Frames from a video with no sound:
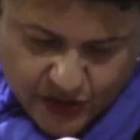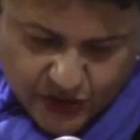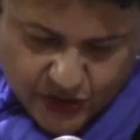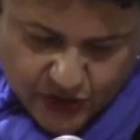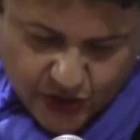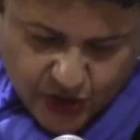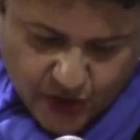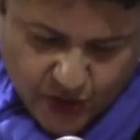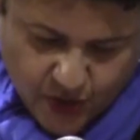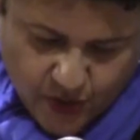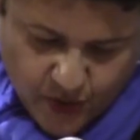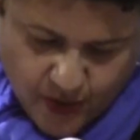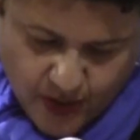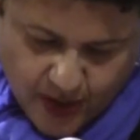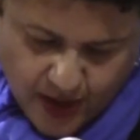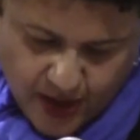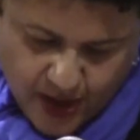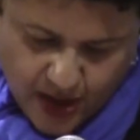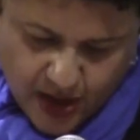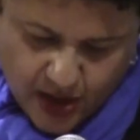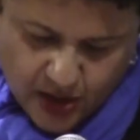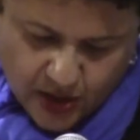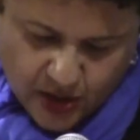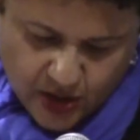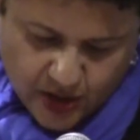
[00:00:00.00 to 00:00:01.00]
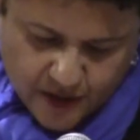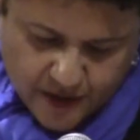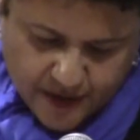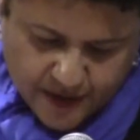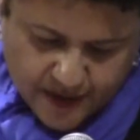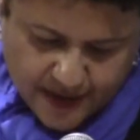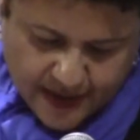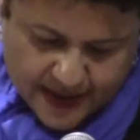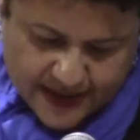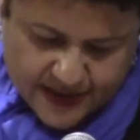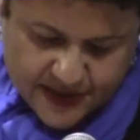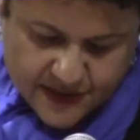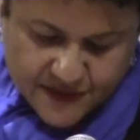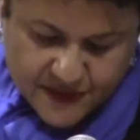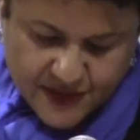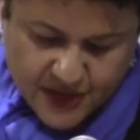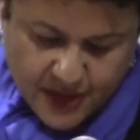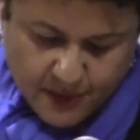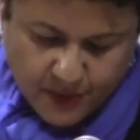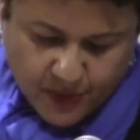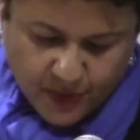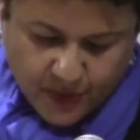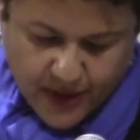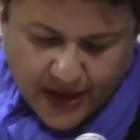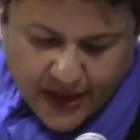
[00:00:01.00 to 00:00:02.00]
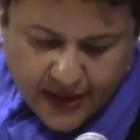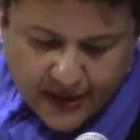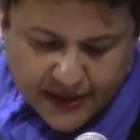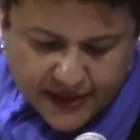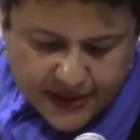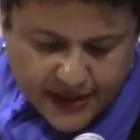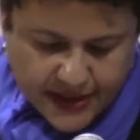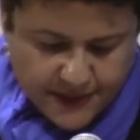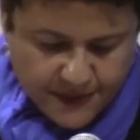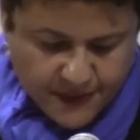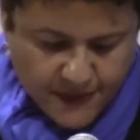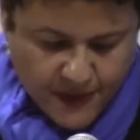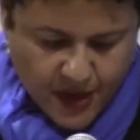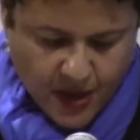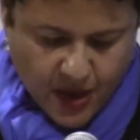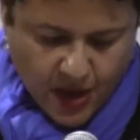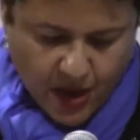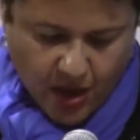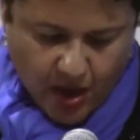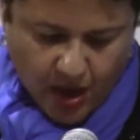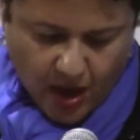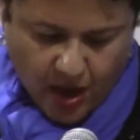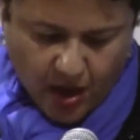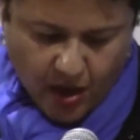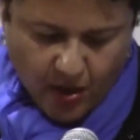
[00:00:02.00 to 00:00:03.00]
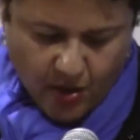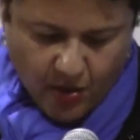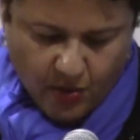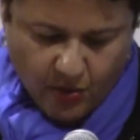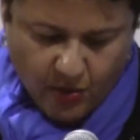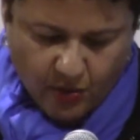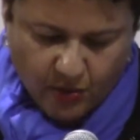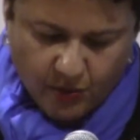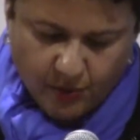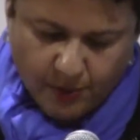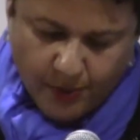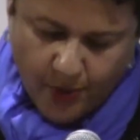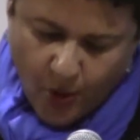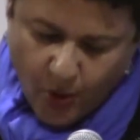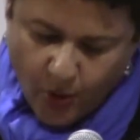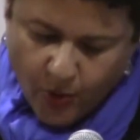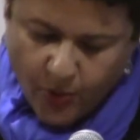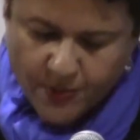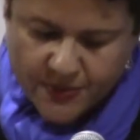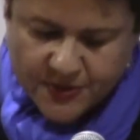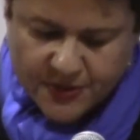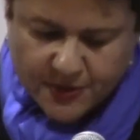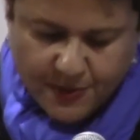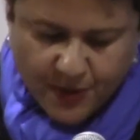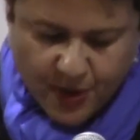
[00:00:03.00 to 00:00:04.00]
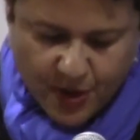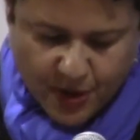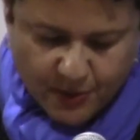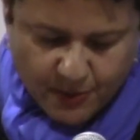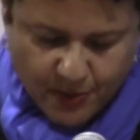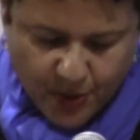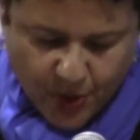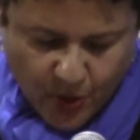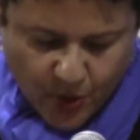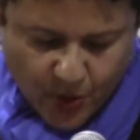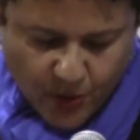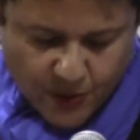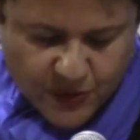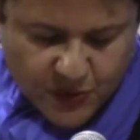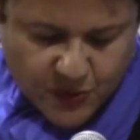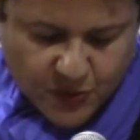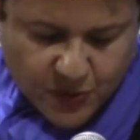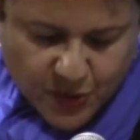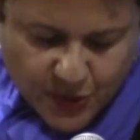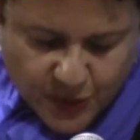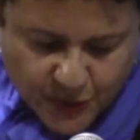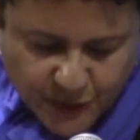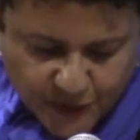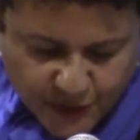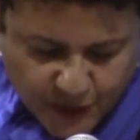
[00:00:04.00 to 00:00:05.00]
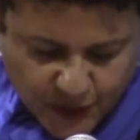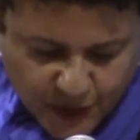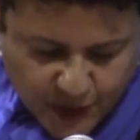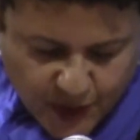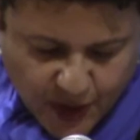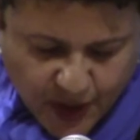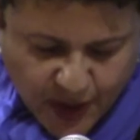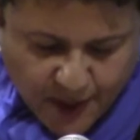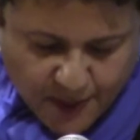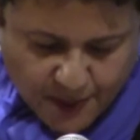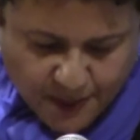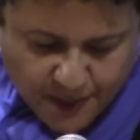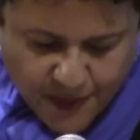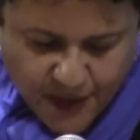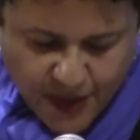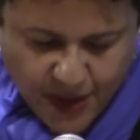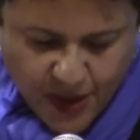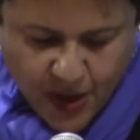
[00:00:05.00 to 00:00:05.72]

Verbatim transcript: so uh, along the lines of temporality, uh, poems upon poems, wonderful um,